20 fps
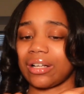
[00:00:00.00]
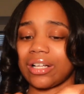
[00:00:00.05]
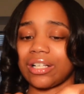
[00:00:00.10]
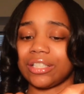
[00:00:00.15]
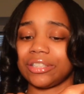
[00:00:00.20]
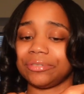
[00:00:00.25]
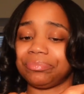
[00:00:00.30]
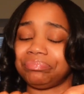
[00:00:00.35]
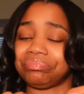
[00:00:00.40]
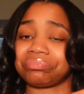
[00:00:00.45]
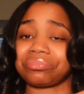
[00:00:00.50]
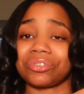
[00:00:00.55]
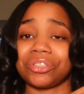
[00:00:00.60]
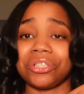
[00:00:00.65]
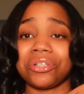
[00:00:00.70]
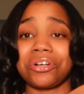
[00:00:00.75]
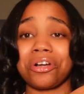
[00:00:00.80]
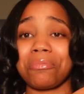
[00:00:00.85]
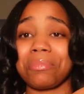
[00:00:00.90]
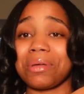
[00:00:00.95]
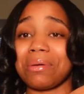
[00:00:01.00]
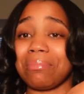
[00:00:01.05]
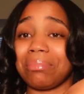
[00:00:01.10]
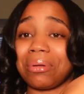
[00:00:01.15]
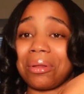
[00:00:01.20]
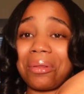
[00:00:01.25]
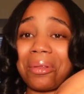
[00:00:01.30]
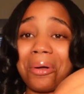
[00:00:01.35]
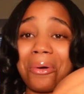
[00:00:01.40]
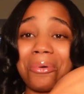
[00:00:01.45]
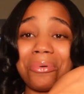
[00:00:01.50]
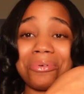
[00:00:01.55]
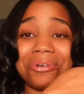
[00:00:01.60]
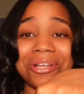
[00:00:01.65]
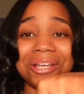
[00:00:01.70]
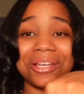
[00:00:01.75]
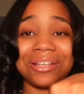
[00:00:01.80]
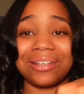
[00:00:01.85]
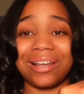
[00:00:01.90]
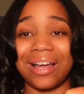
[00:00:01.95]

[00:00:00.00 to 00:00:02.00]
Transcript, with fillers: Cause your girl been bloated.